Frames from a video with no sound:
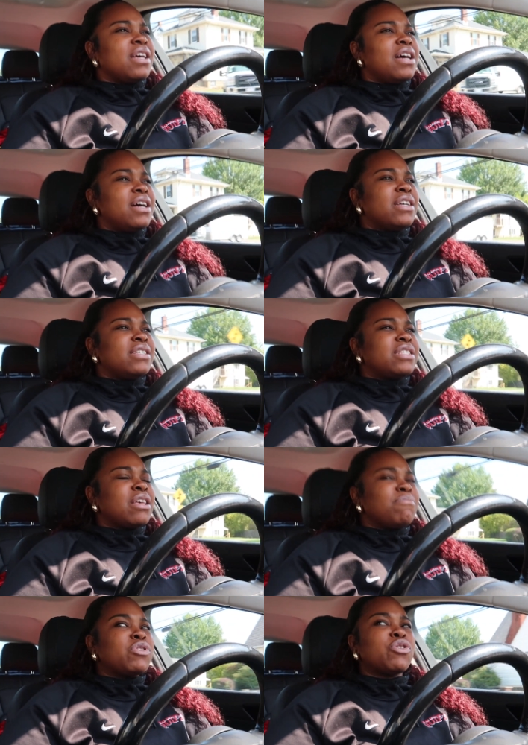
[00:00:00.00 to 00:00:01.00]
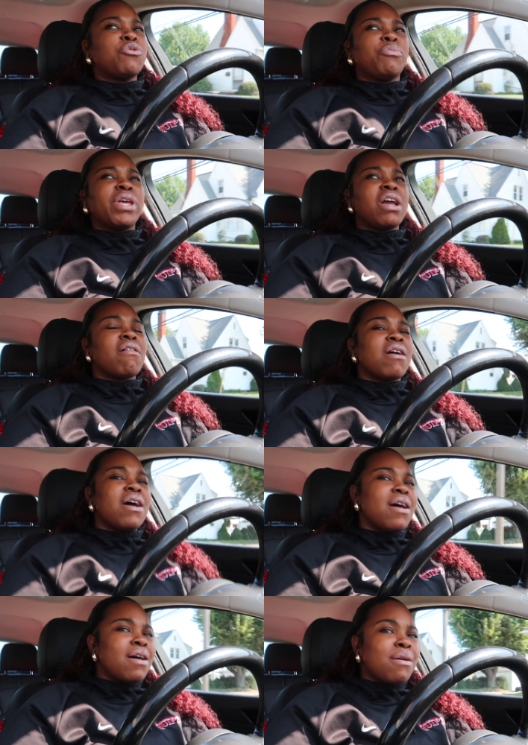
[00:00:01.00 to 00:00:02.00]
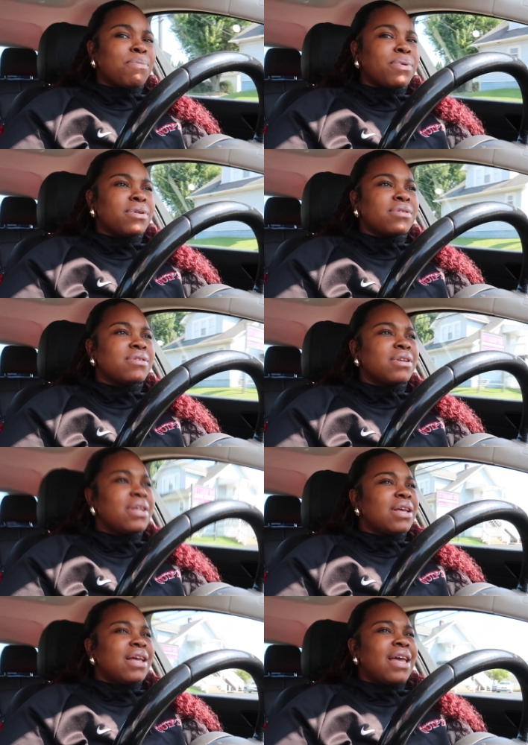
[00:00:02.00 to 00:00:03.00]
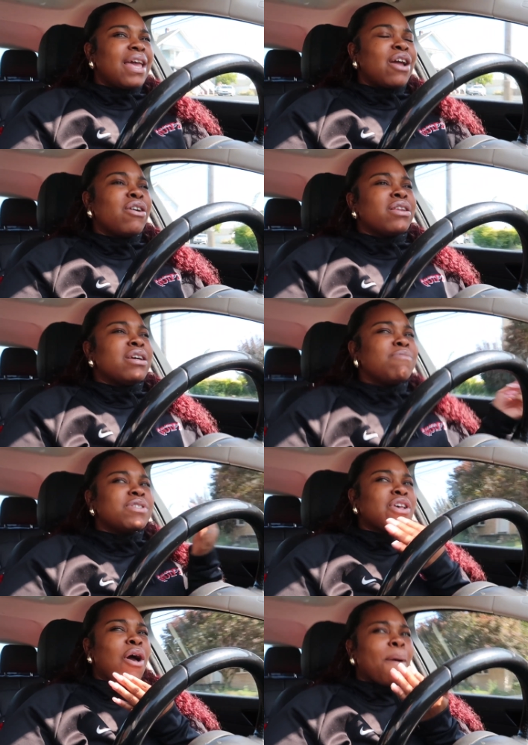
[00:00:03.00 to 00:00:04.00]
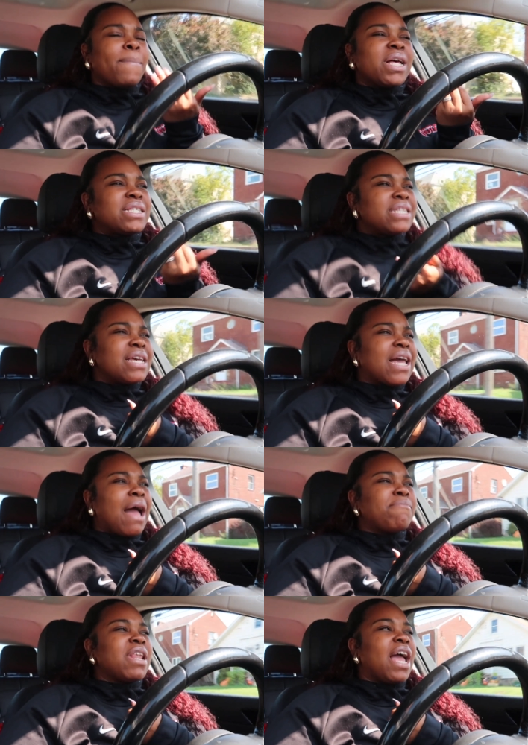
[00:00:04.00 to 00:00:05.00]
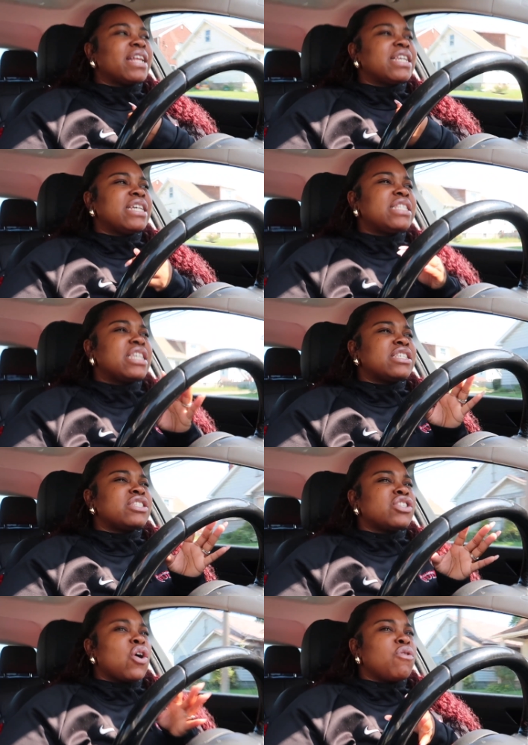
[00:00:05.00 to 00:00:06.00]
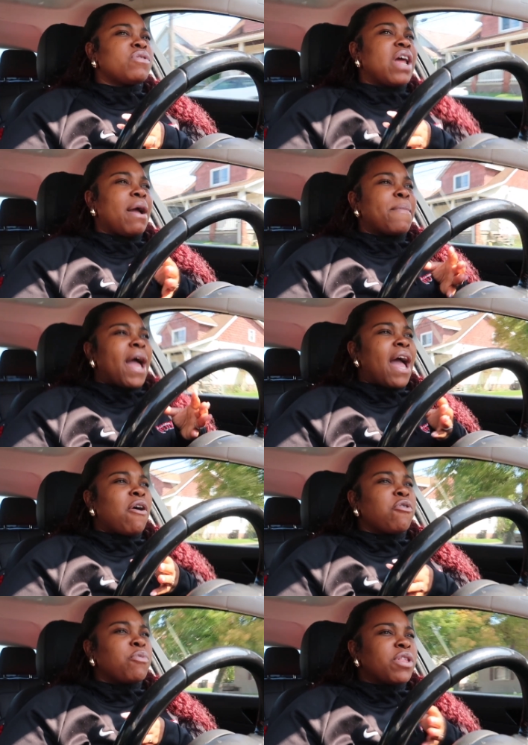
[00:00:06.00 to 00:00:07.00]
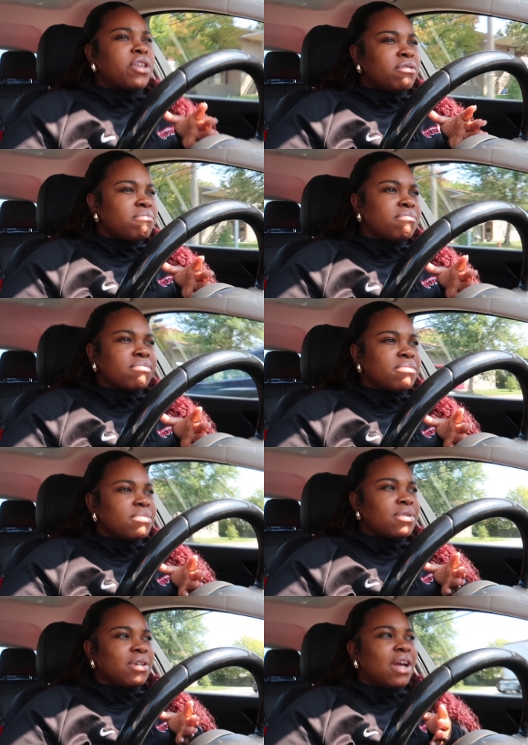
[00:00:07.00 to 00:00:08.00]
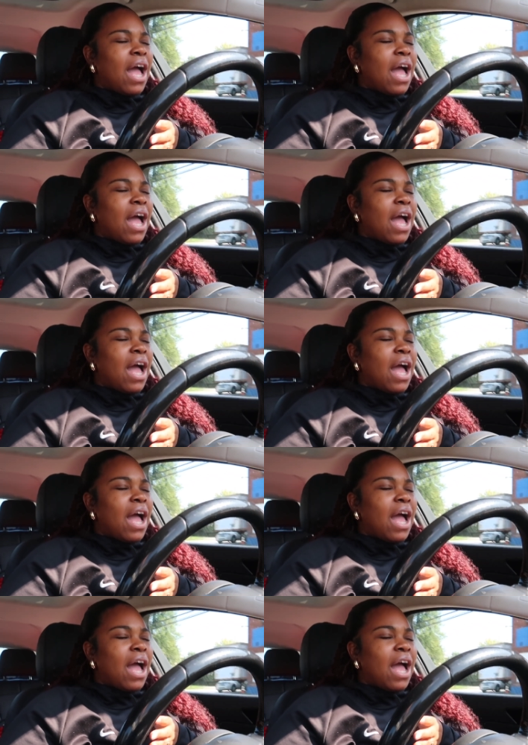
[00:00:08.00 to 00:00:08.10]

uh, some dude beat her up and her lip was all busted. I'm like, this is so not my algorithm.